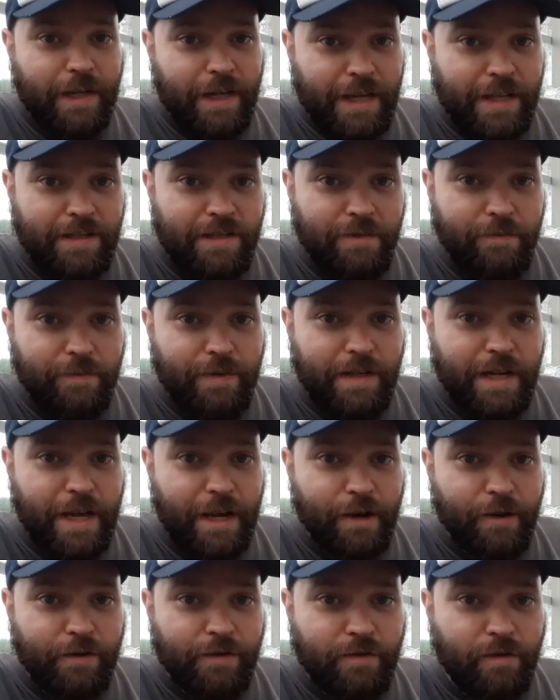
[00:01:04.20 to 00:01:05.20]
get some
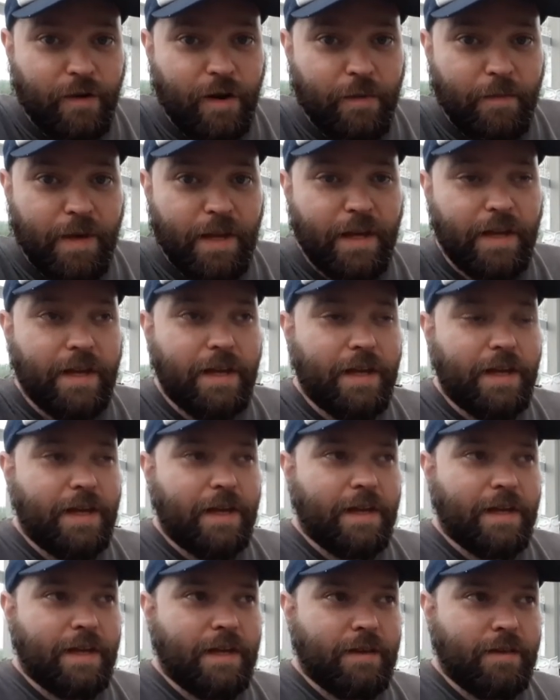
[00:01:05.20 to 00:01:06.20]
potatoes from it.
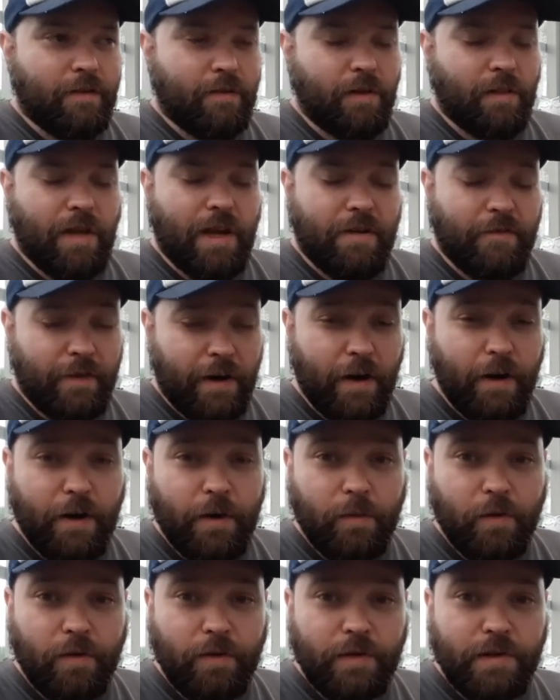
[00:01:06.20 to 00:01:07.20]
There were a lot of
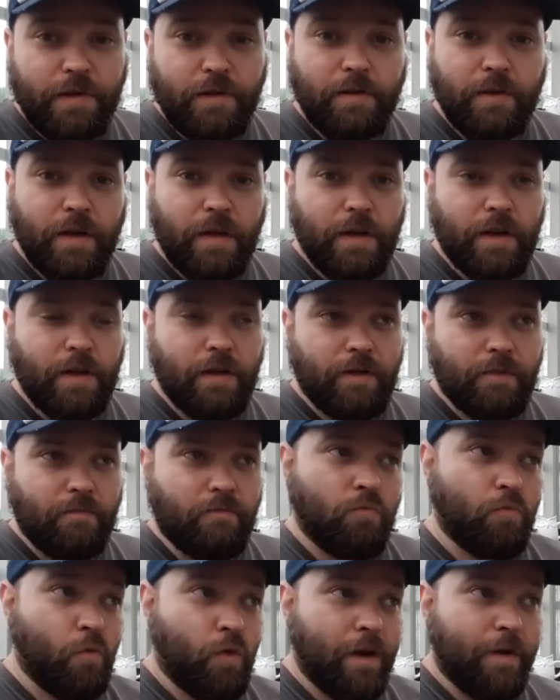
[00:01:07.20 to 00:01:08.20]
variables,
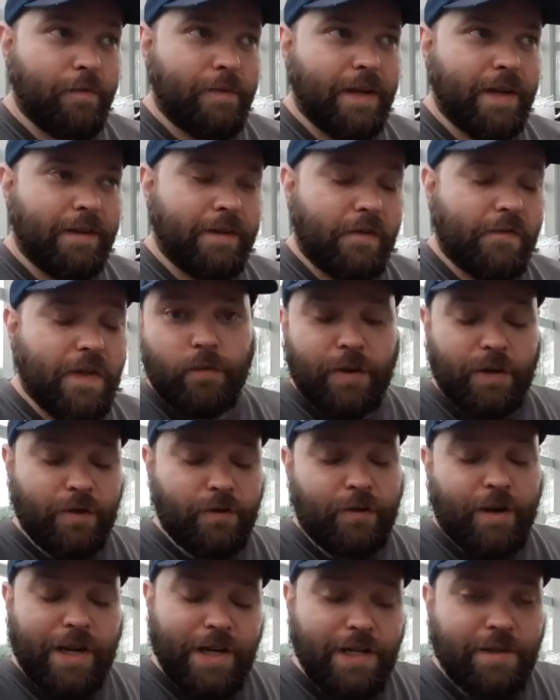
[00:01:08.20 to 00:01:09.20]
one being that we
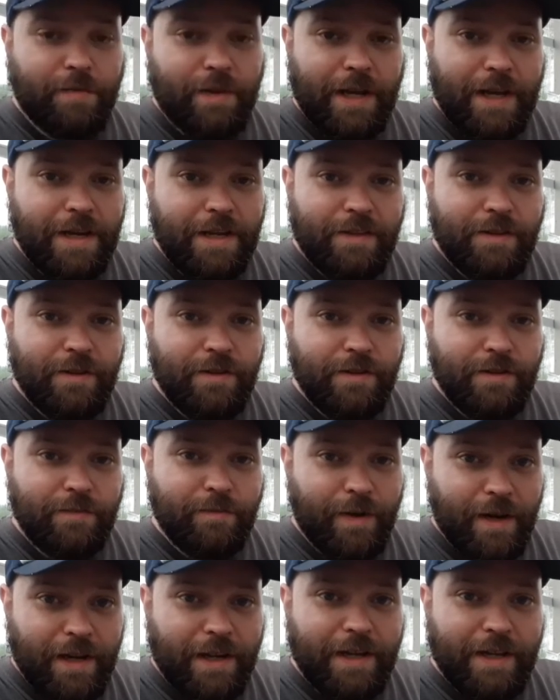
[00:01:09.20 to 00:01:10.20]
transplanted those
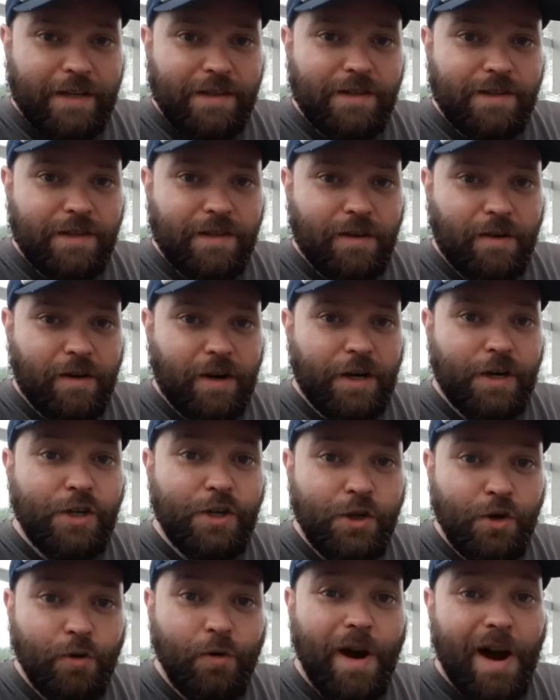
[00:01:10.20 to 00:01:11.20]
buckets on a
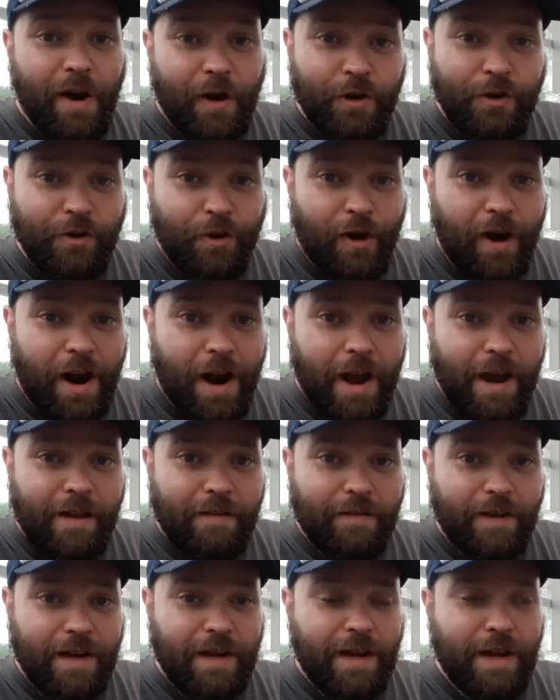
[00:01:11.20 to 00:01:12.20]
2-hour drive,
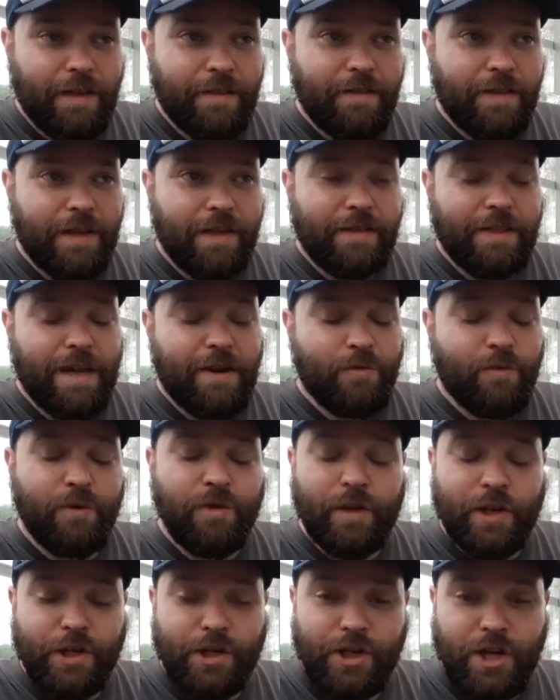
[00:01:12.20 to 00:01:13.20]
and I think that
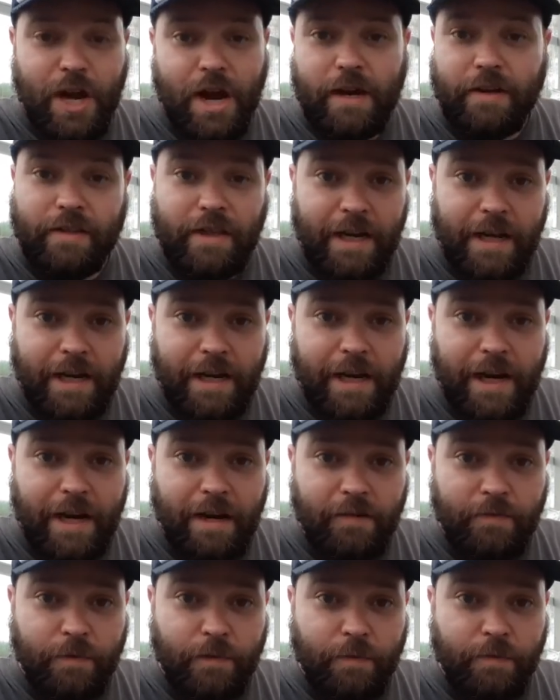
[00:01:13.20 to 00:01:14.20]
really shocked the heck
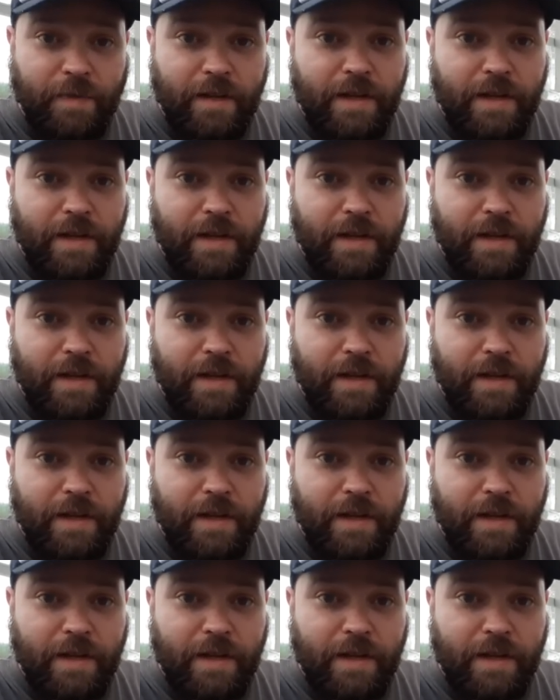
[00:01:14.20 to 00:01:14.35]
out of them.